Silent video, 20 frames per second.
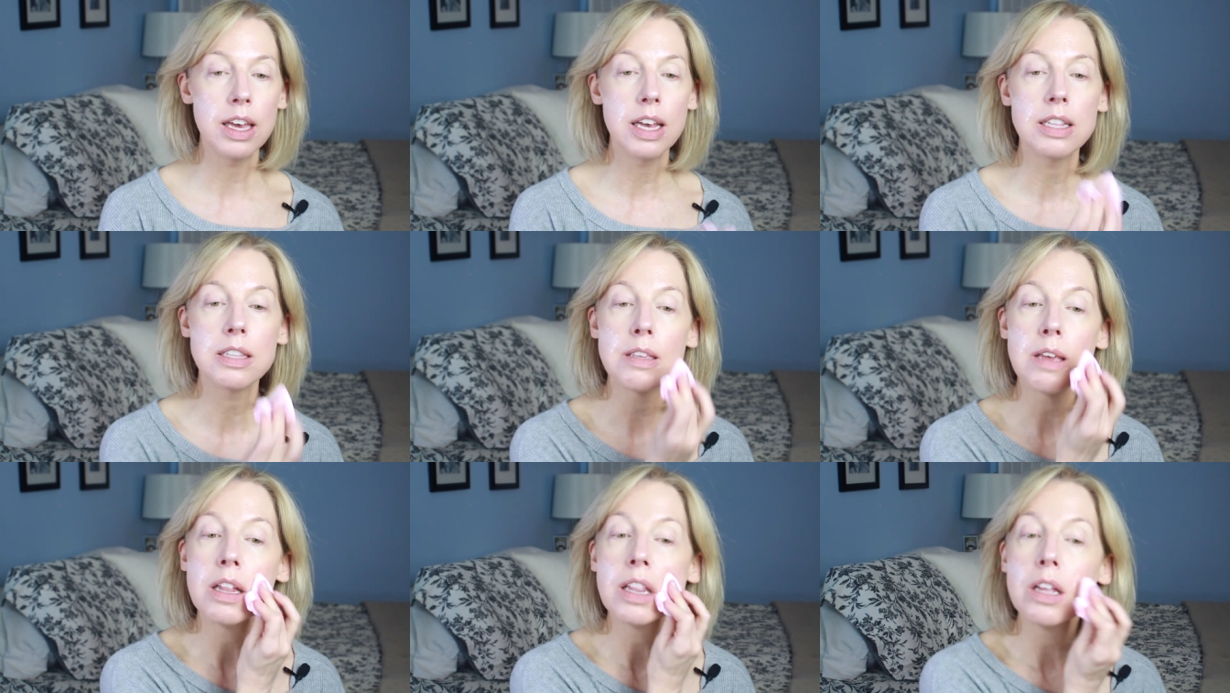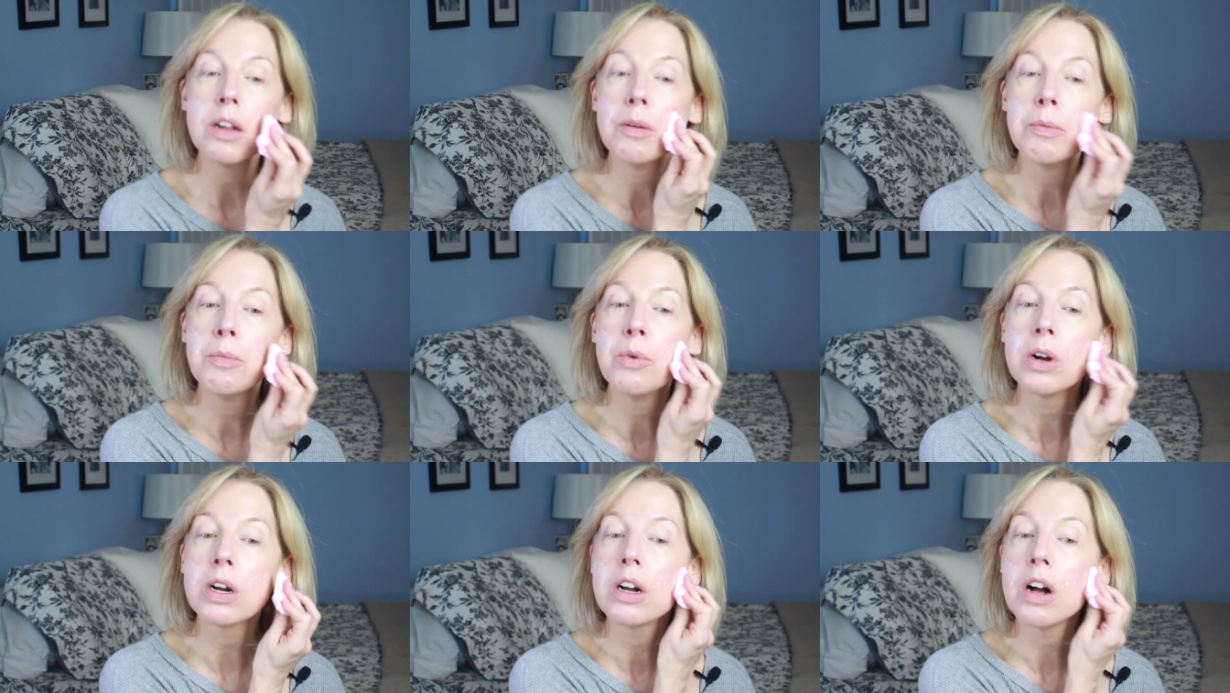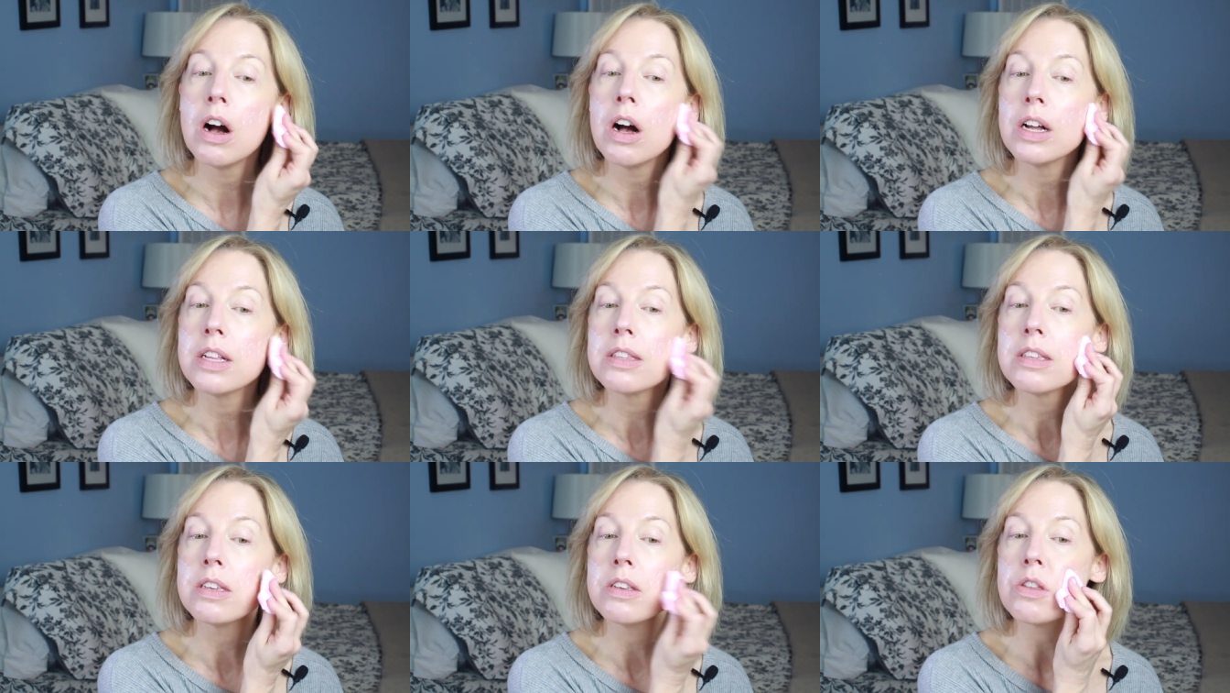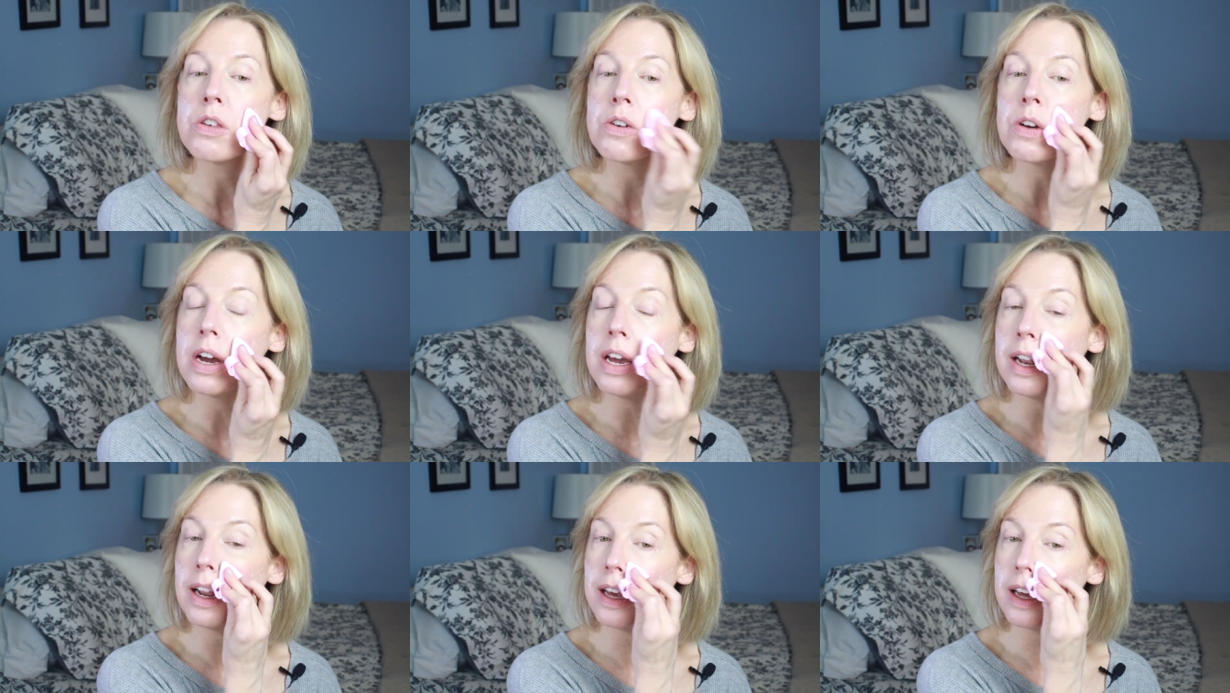it's a little more
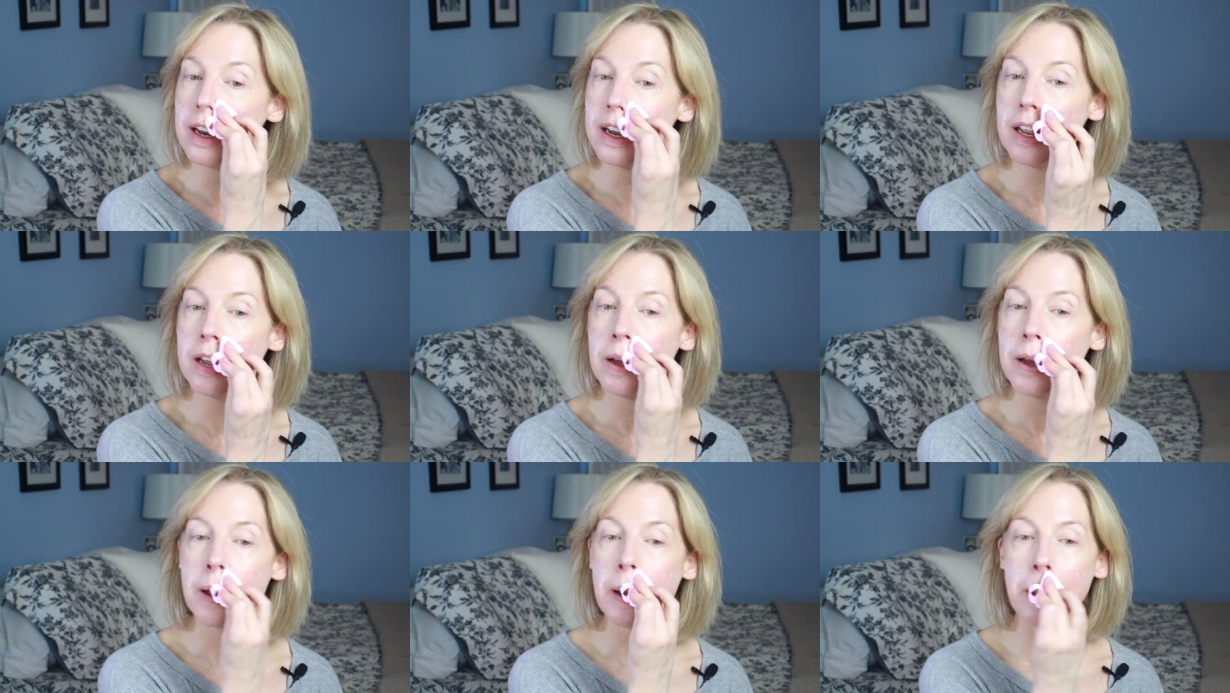concentrated